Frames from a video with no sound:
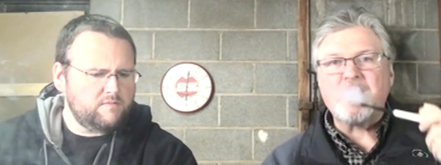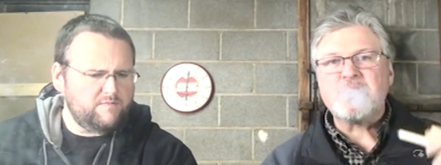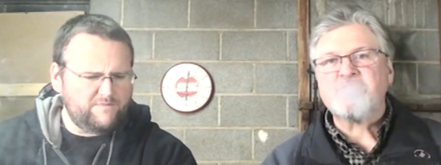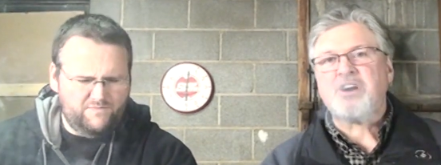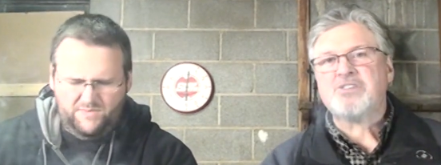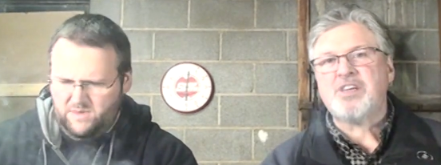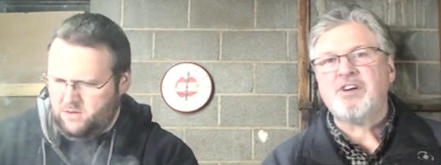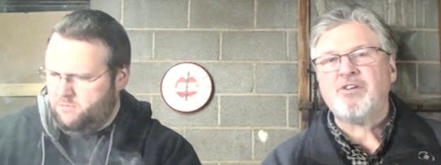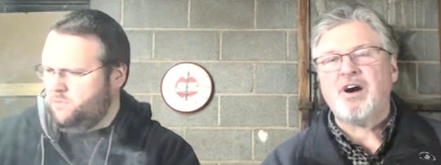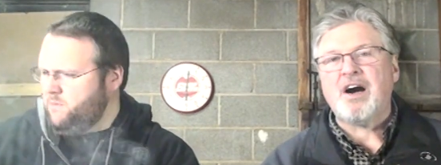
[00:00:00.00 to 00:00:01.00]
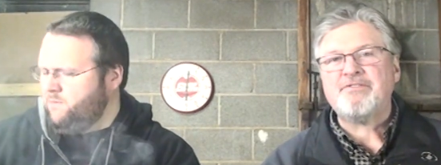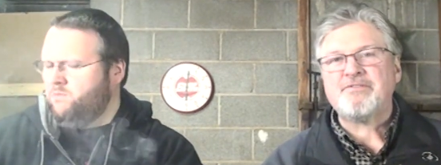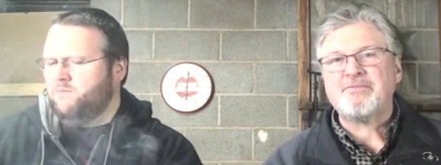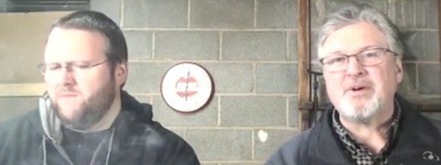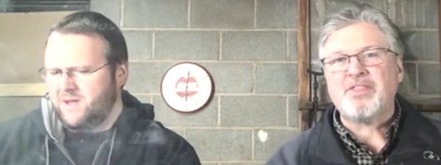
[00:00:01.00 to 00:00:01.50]
Speaker 1: to start the year
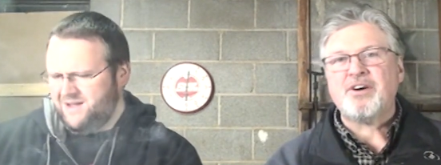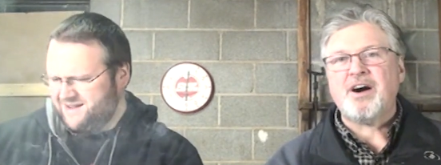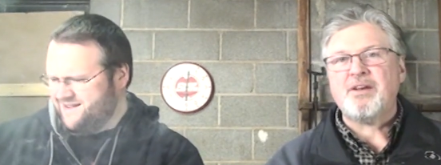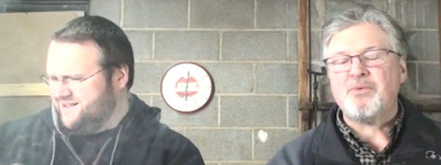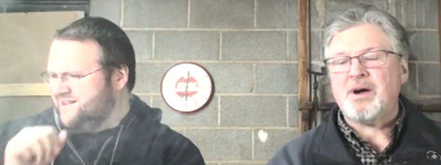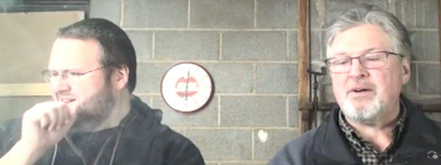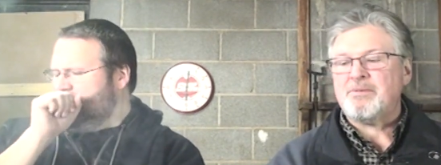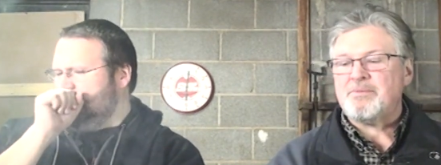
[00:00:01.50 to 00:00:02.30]
off, we thought, well,